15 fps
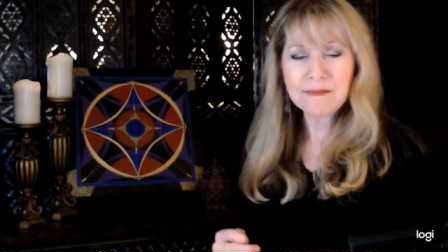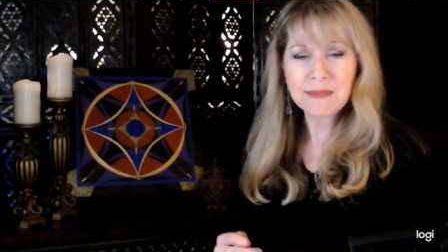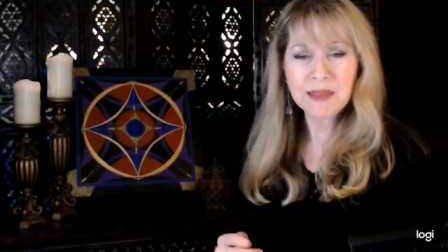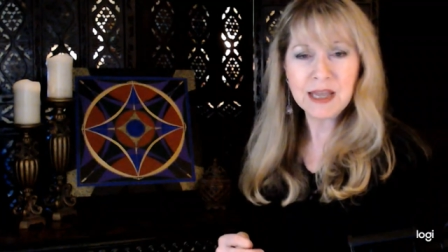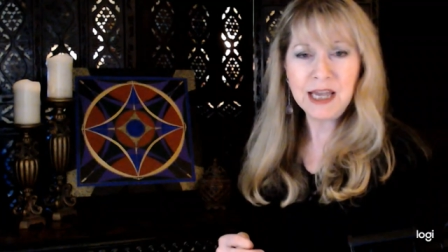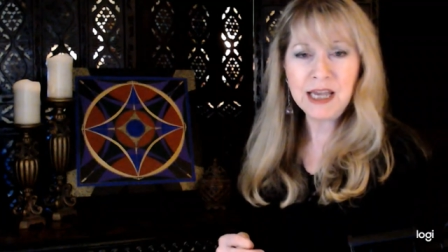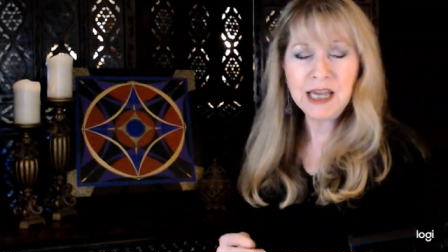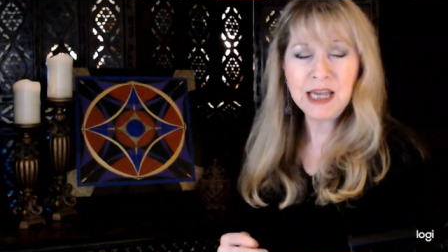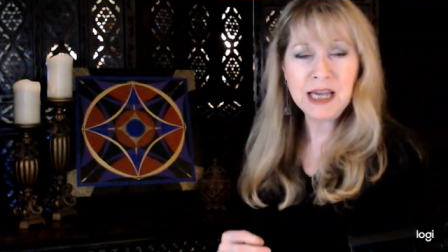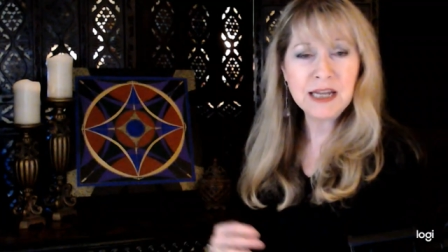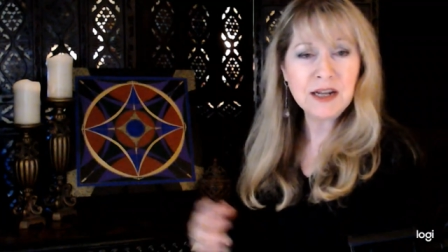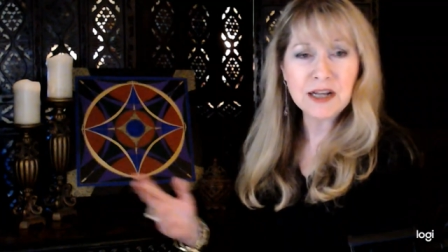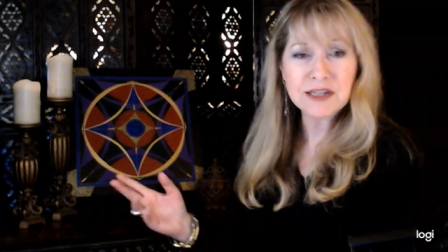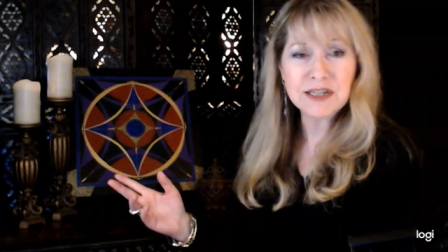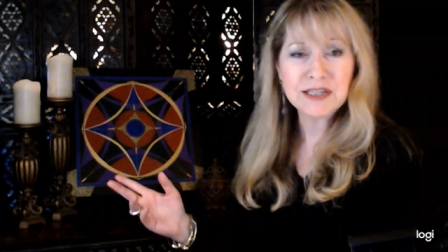and
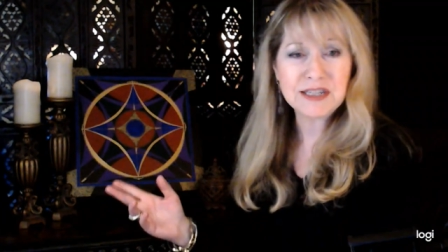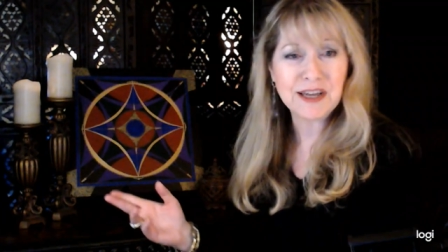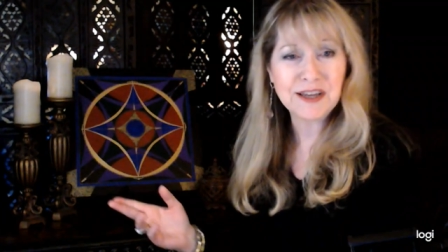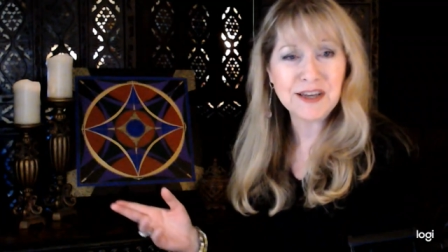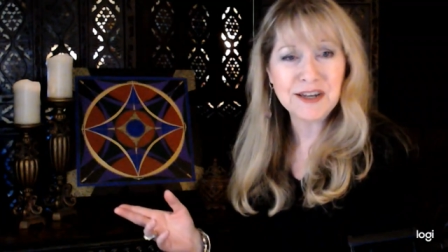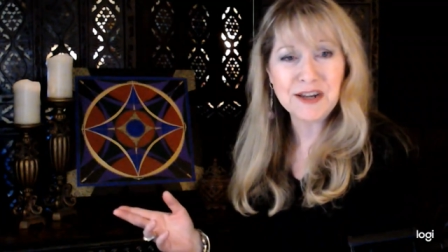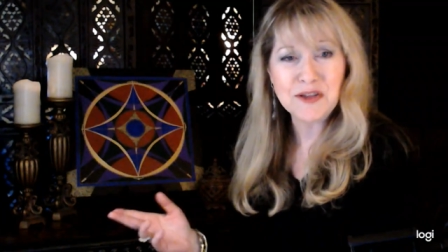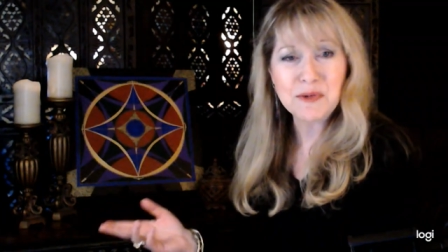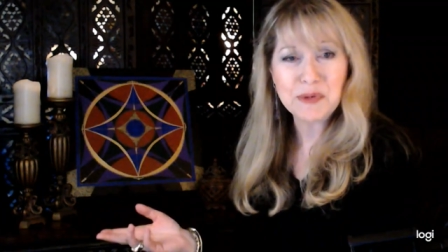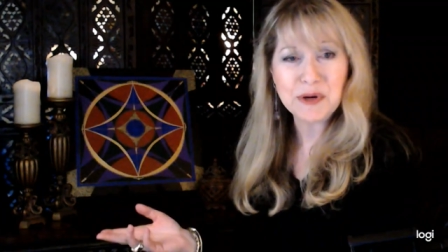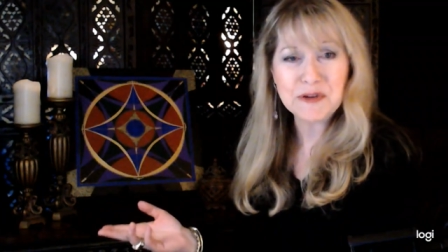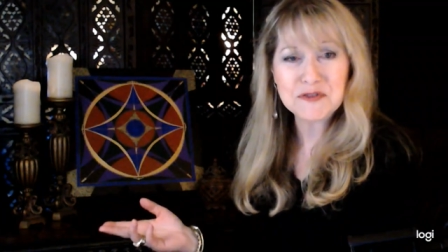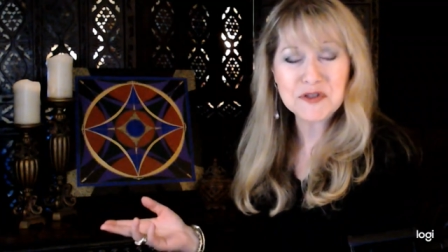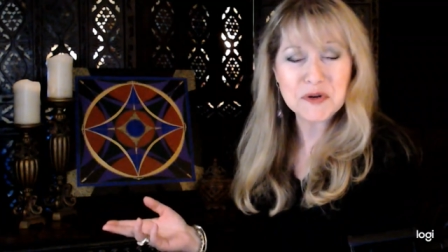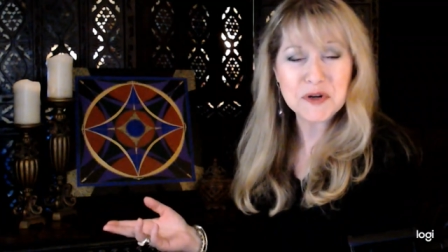I'll just tell you another
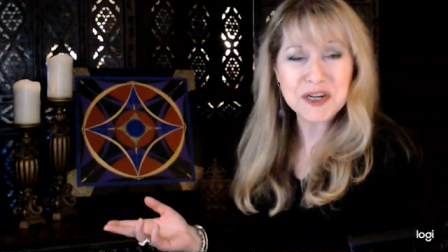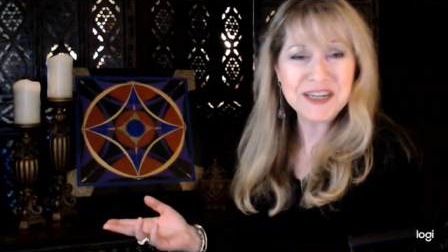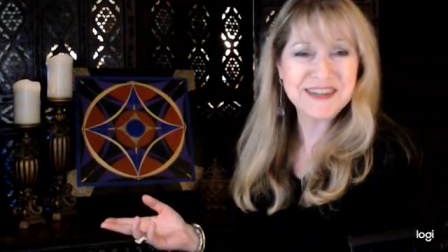brief story.